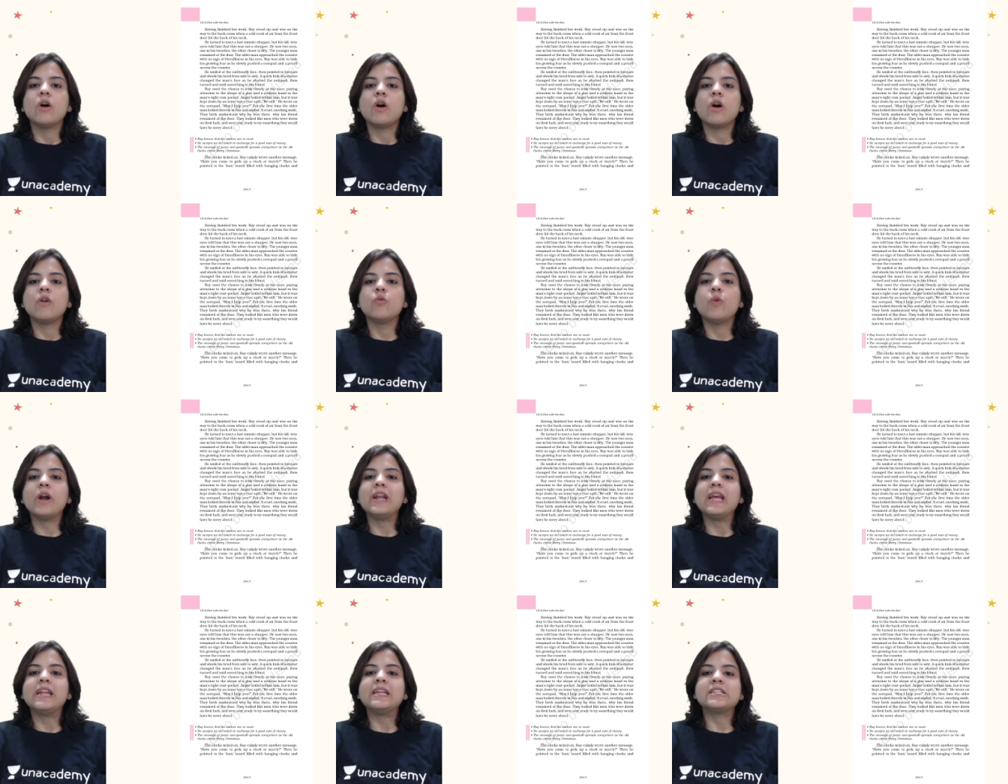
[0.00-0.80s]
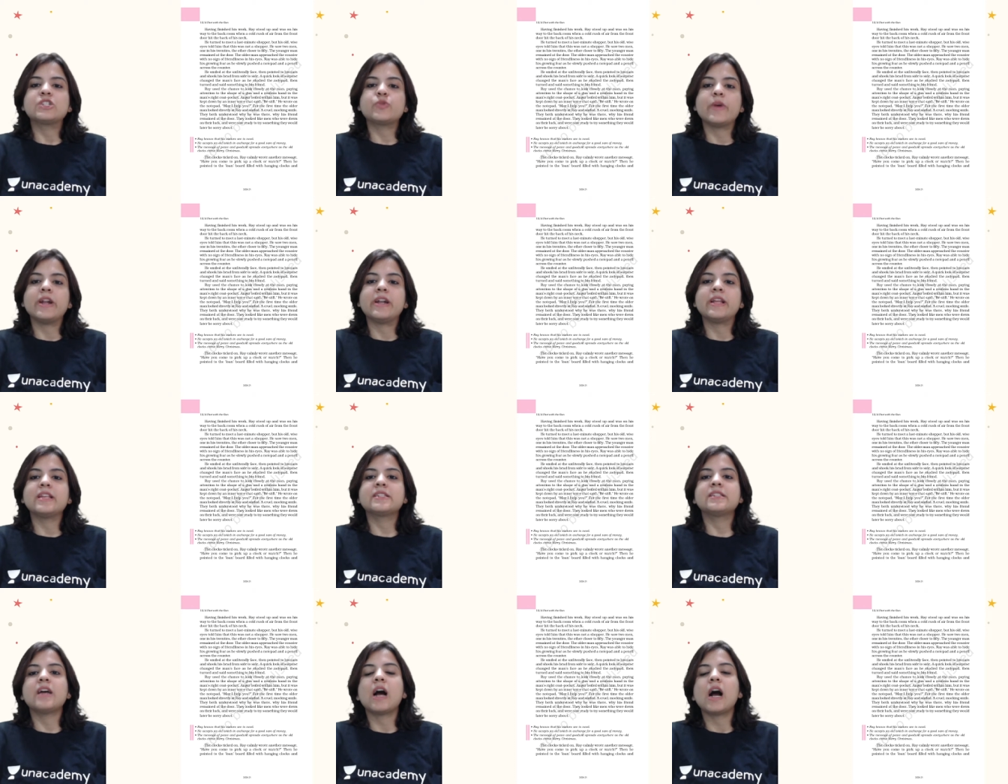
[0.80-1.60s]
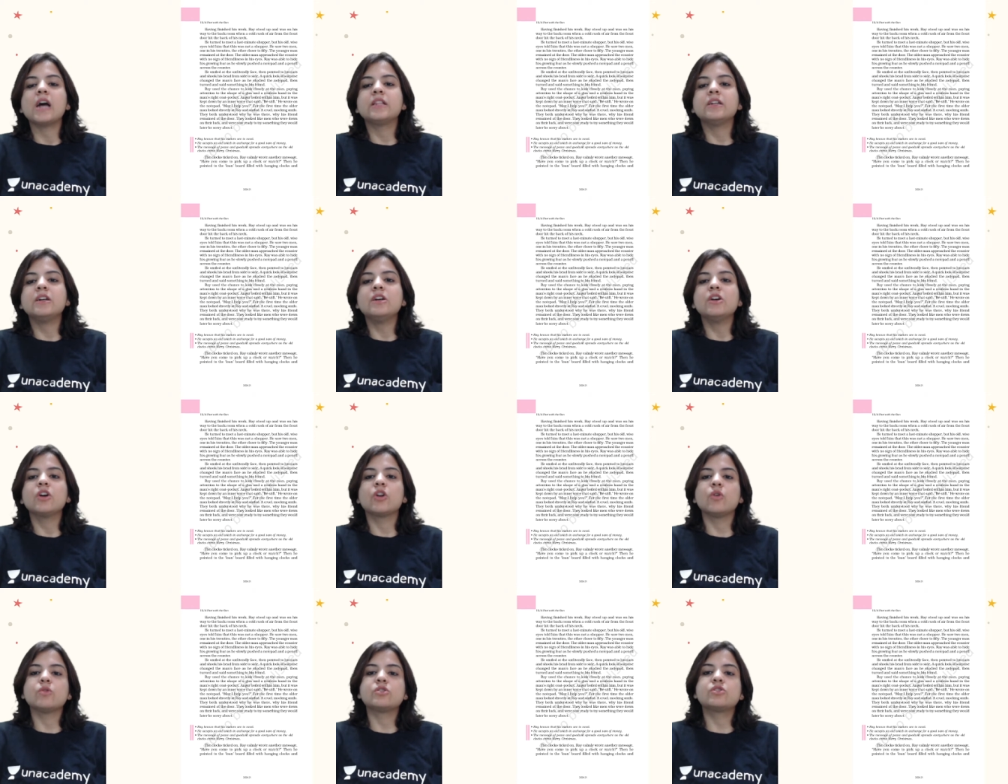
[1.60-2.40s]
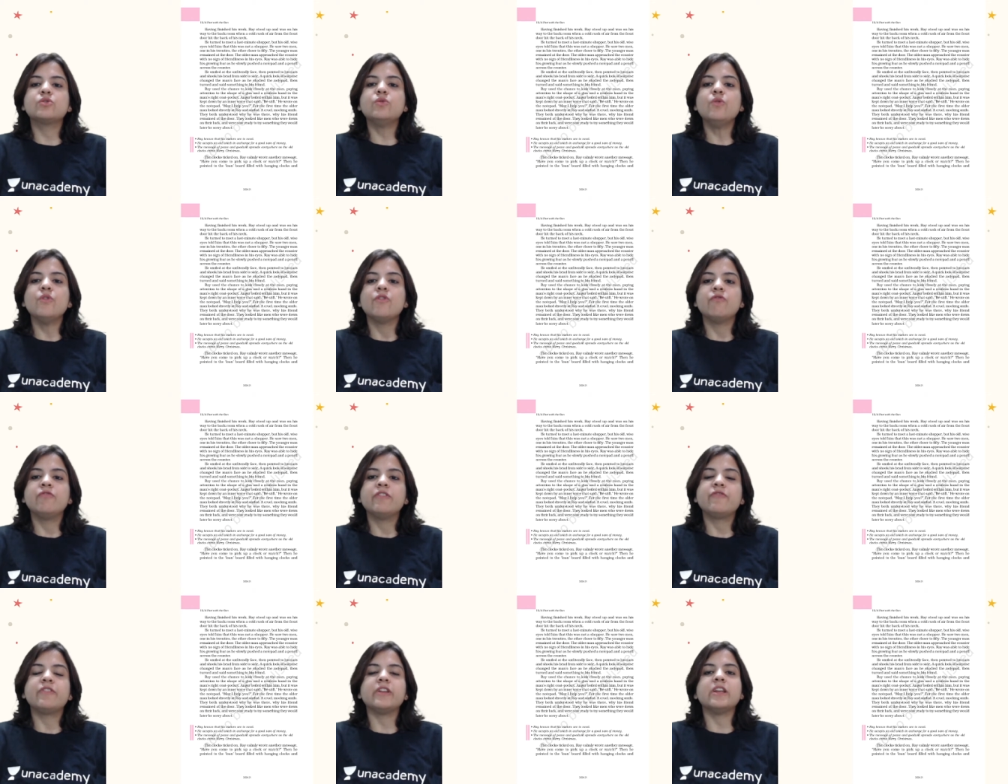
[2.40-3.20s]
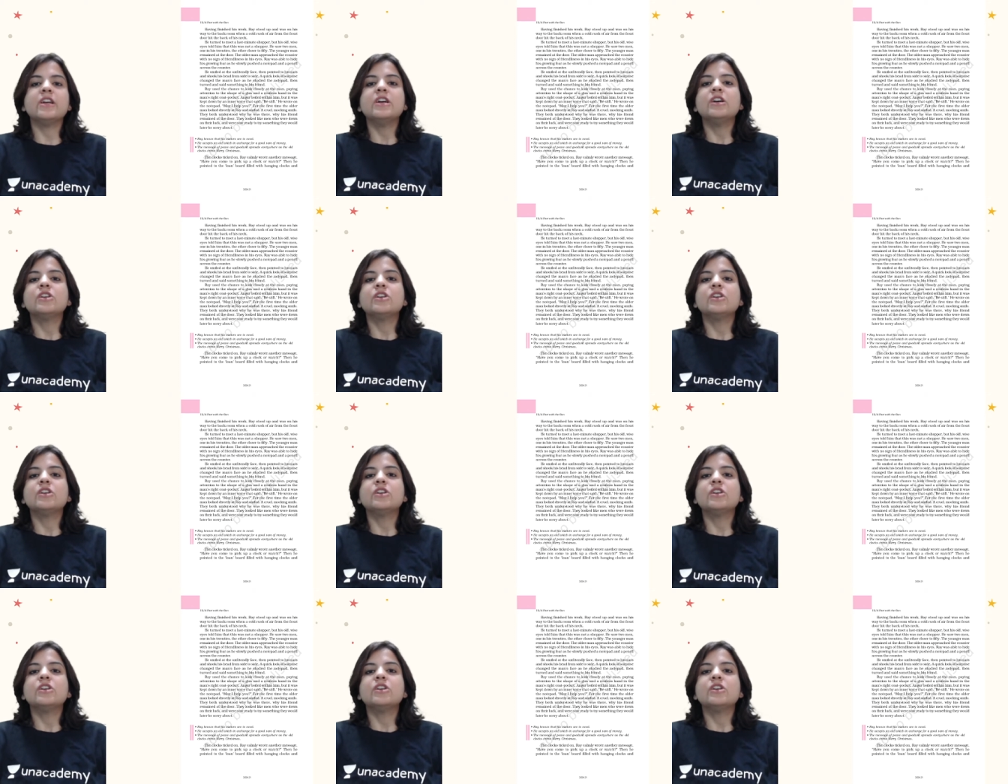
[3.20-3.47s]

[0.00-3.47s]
one in his twenties, the other close to fifty.